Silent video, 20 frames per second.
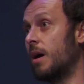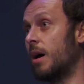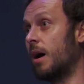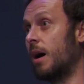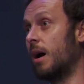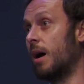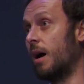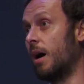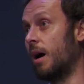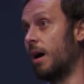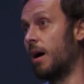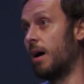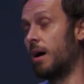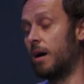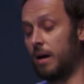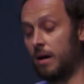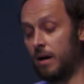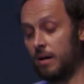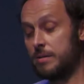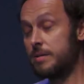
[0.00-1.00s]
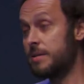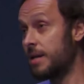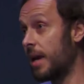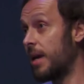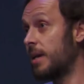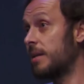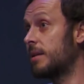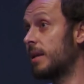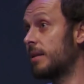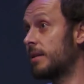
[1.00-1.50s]
uh, uh, uh,
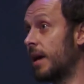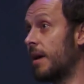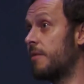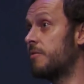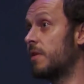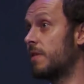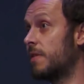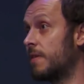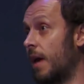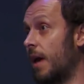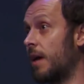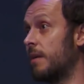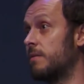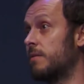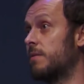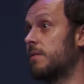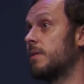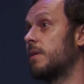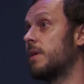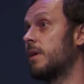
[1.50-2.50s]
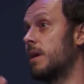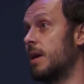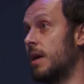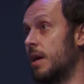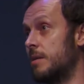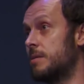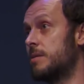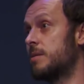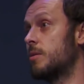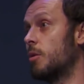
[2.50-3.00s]
saying that every tenth
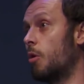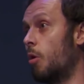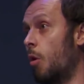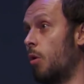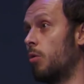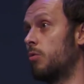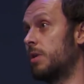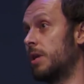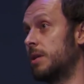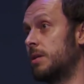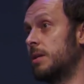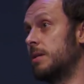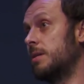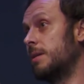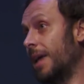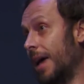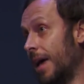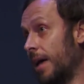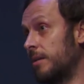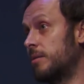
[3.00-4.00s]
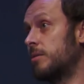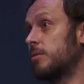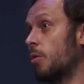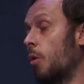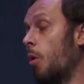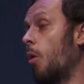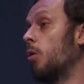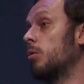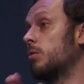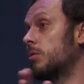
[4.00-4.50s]
is already dead,
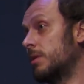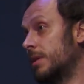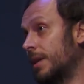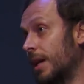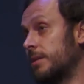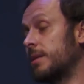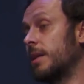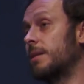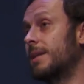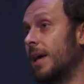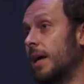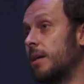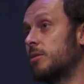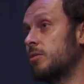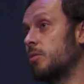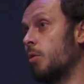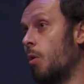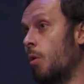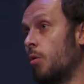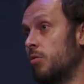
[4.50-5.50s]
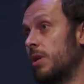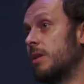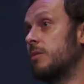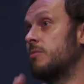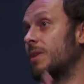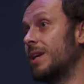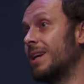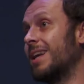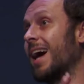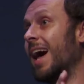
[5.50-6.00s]
or that the death already
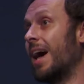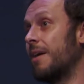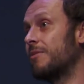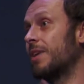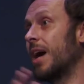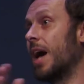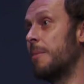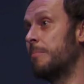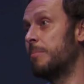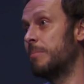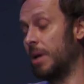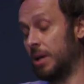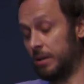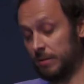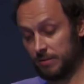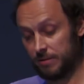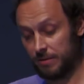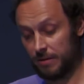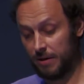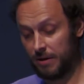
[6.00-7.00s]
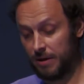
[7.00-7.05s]
will have happened.